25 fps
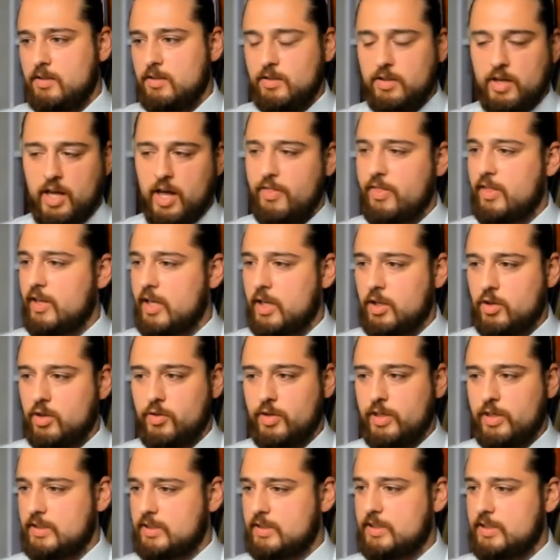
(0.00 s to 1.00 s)
nothing
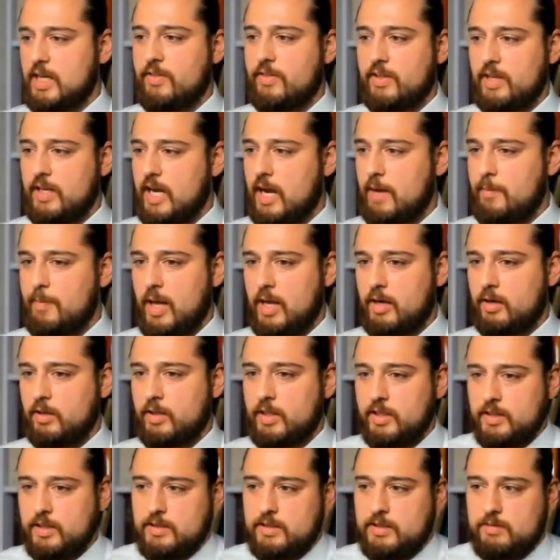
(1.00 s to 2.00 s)
increased, nothing got better
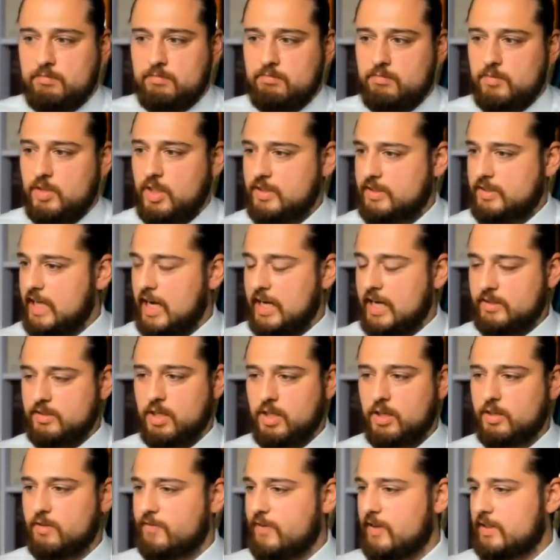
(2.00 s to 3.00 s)
because because guys
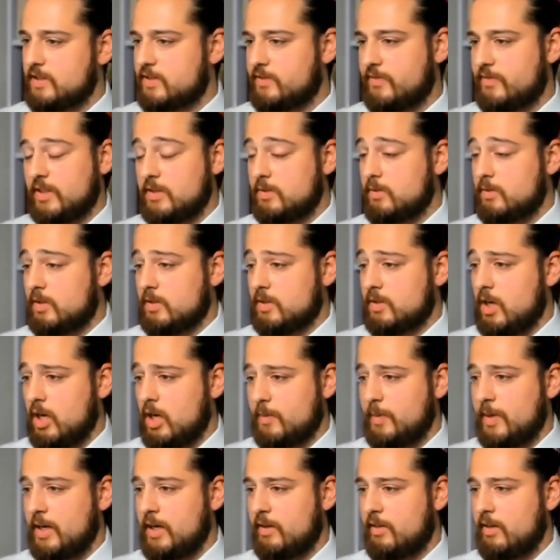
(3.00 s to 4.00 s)
talking face to face, you didn't
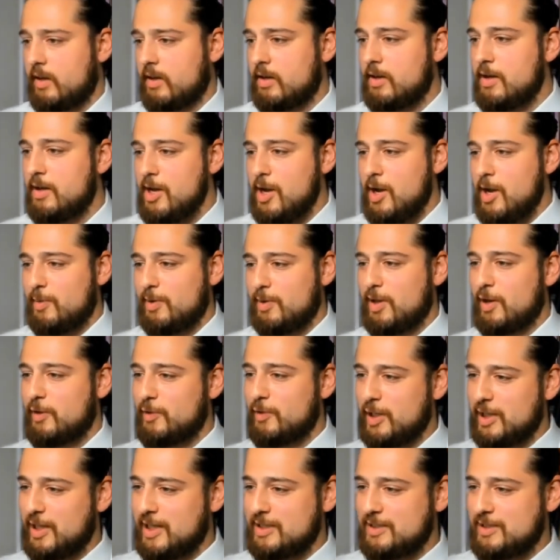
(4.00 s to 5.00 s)
talk about anything. But they
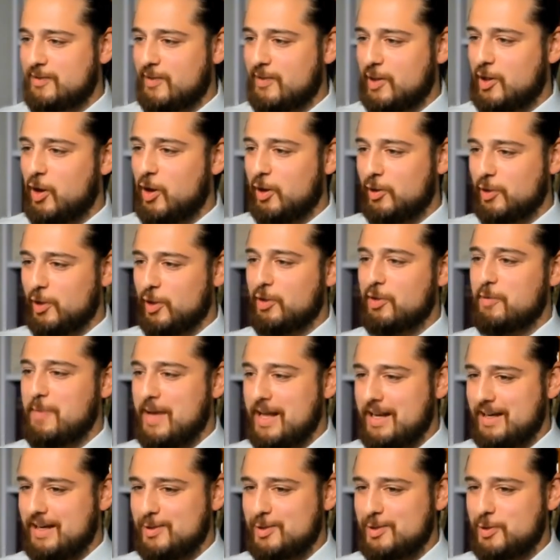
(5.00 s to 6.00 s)
realized if they called all the
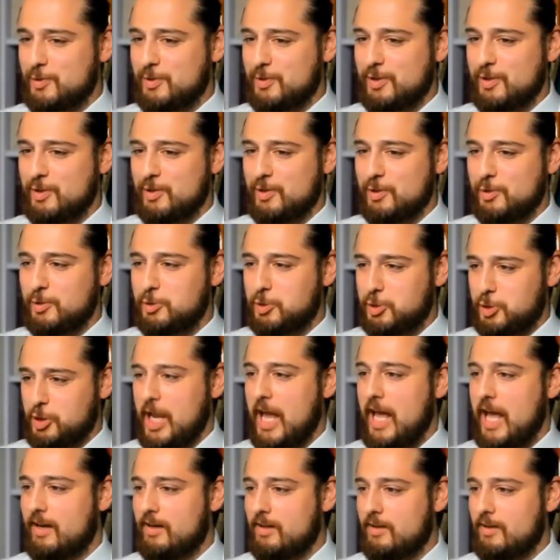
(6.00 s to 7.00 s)
men into a little
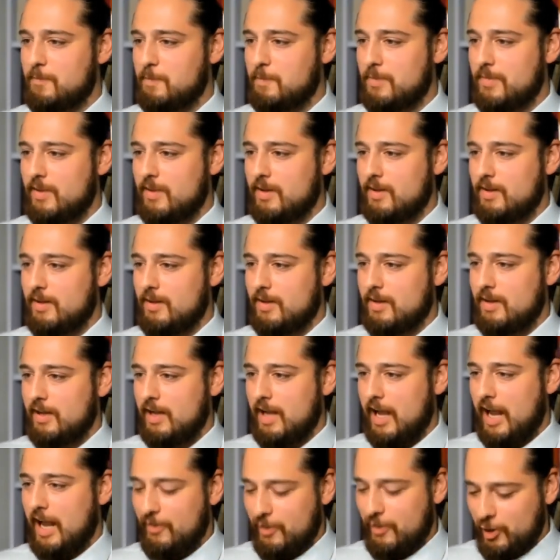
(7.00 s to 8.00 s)
shed
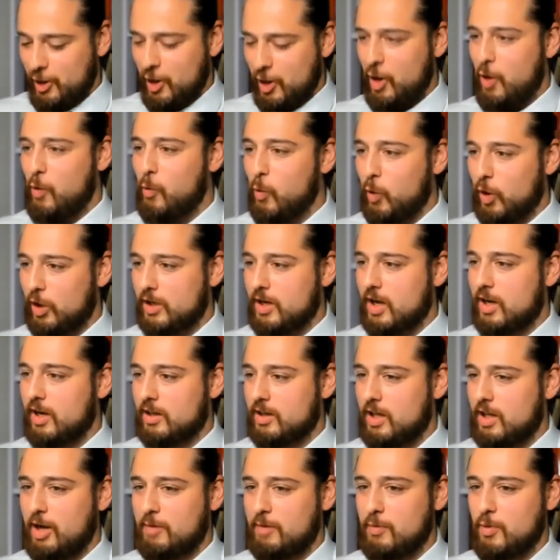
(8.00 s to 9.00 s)
and they all work on a
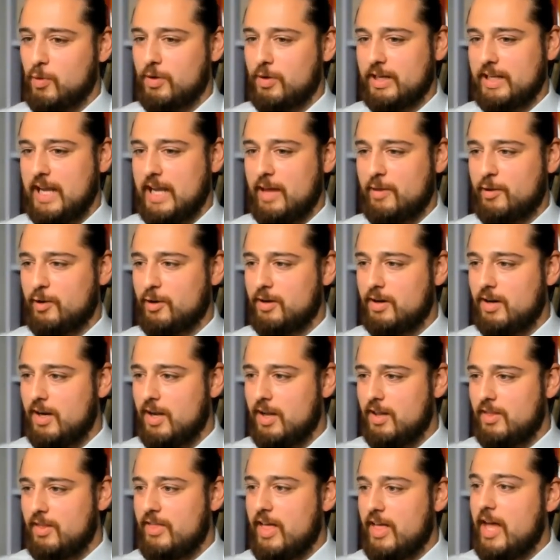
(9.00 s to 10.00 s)
lawnmower together.
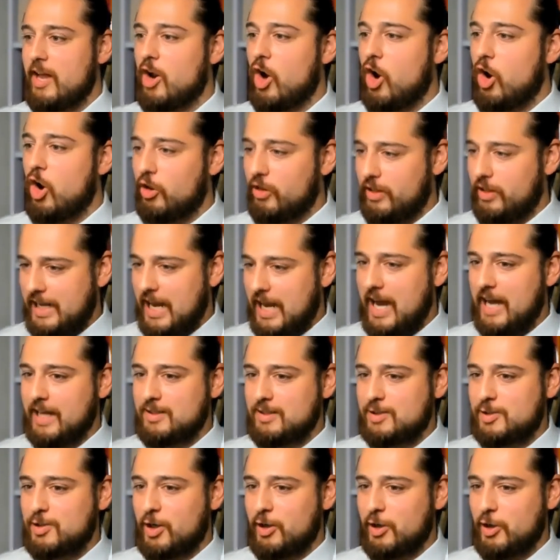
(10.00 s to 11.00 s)
Then all the guys
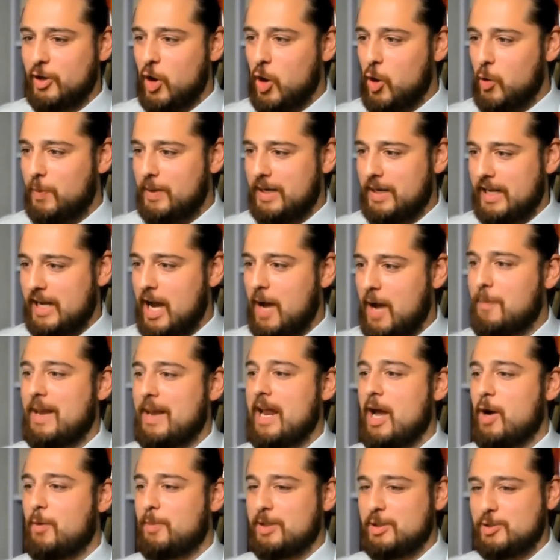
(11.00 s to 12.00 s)
started opening yeah. up
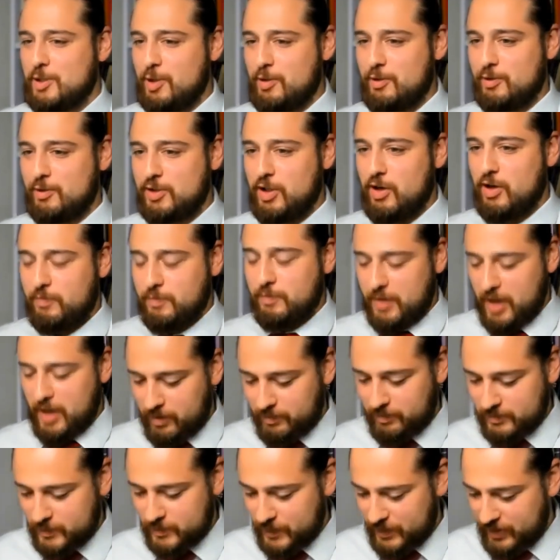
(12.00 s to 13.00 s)
and helping each other solve
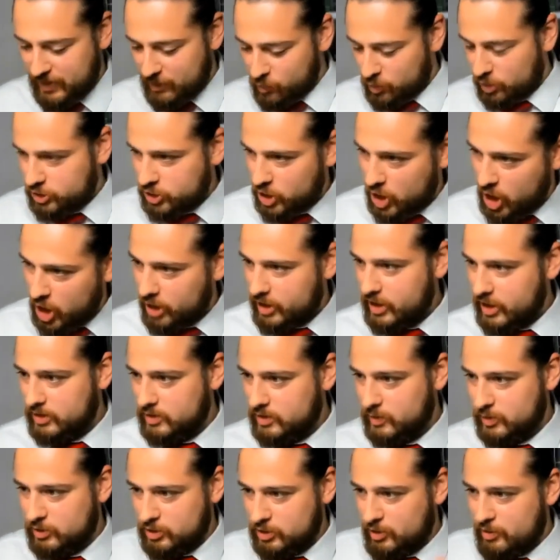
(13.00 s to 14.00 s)
problems, but they weren't talking
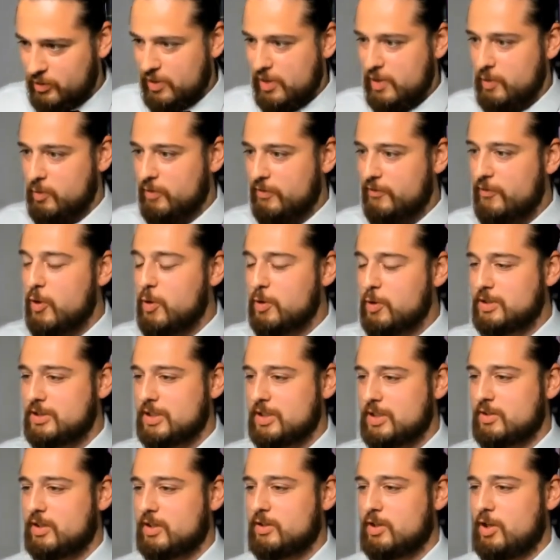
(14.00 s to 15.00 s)
to each other. They were
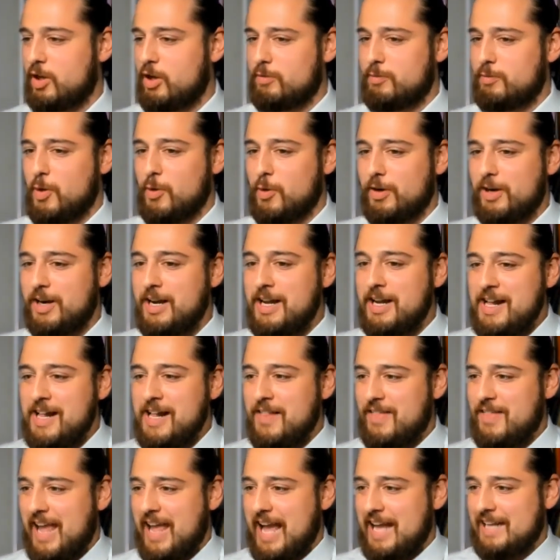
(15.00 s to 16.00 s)
focusing on the lawnmower.
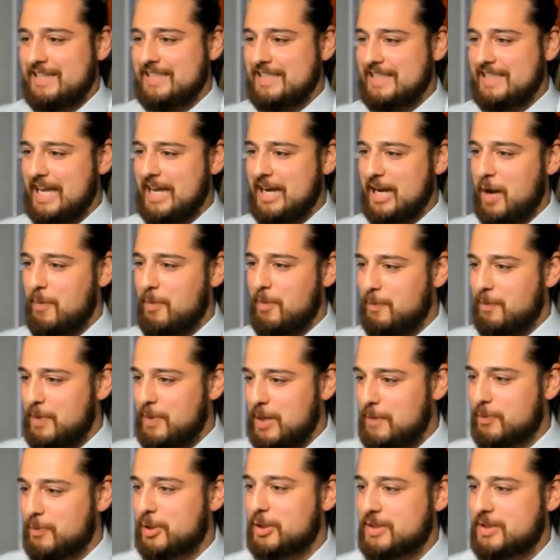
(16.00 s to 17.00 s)
Yeah, they had to get up,
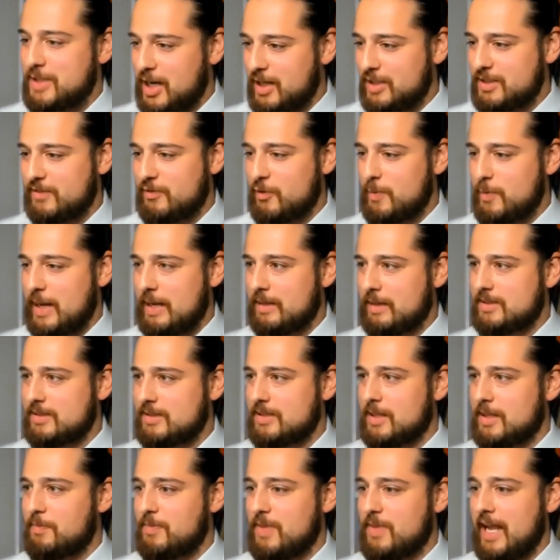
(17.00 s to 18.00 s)
be productive about
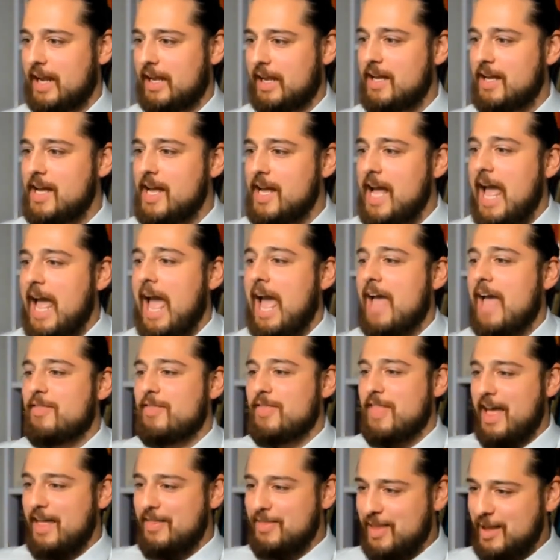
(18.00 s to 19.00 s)
something. And
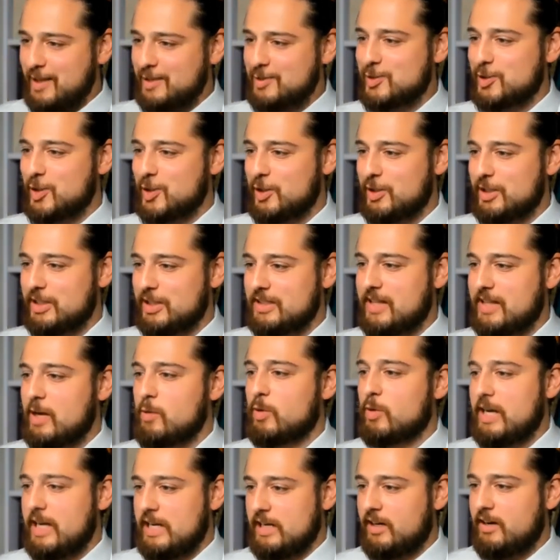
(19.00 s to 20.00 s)
then they started, they
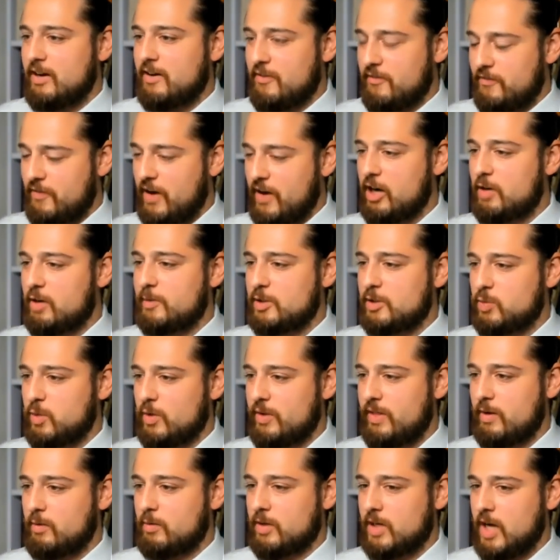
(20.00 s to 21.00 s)
were in an environment where
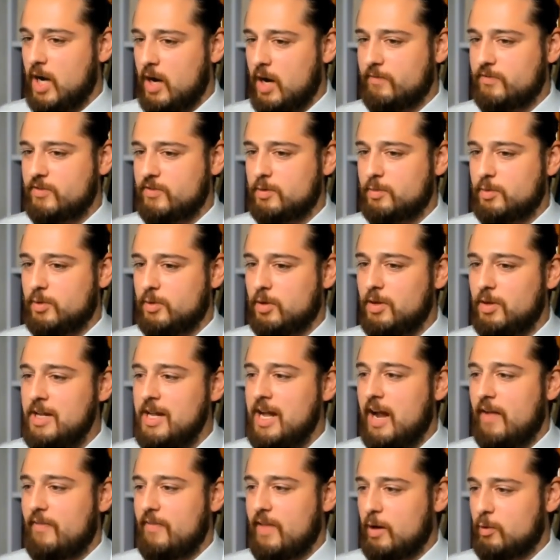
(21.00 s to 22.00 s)
they were comfortable
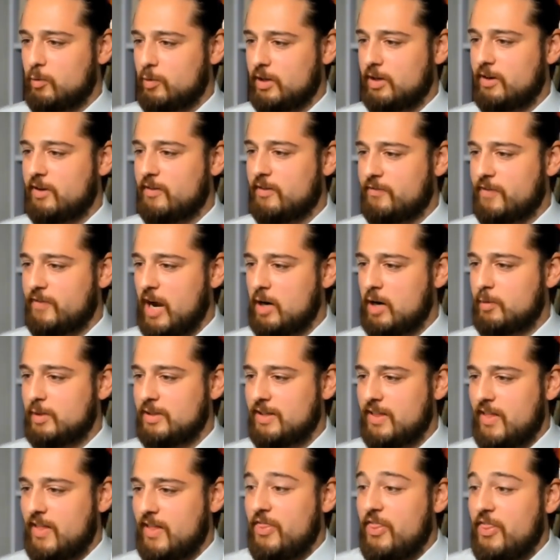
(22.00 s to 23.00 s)
and they were in an
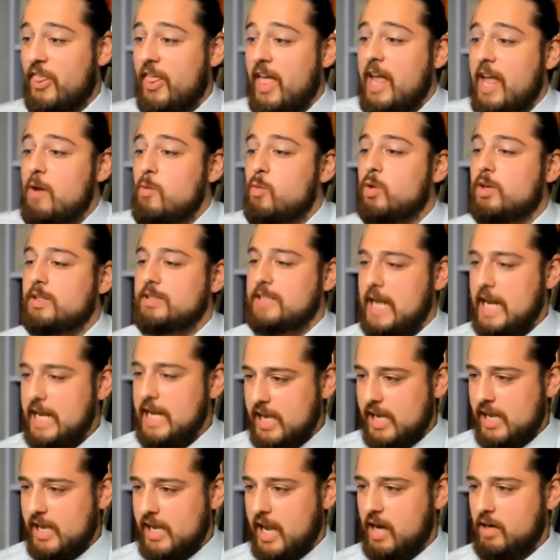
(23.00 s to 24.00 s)
environment that they were
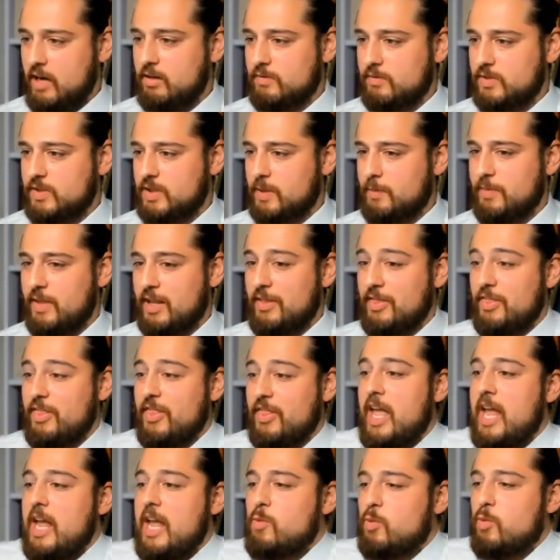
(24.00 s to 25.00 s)
taking care of something.
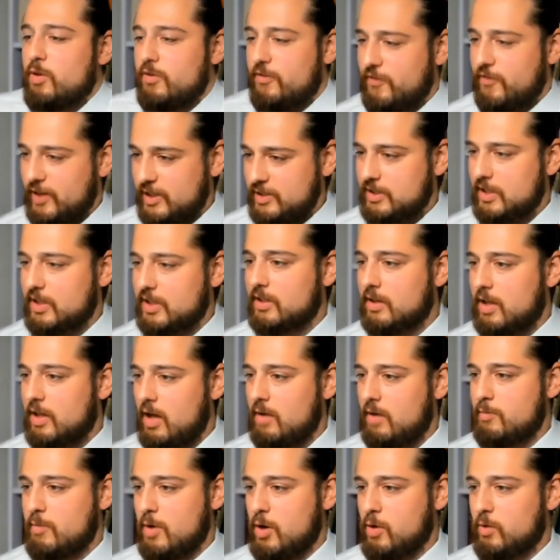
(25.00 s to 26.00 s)
They were fixing a
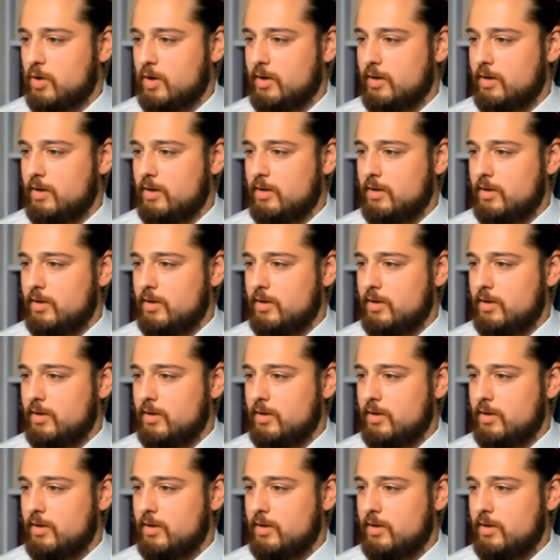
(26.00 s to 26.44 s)
lawnmower.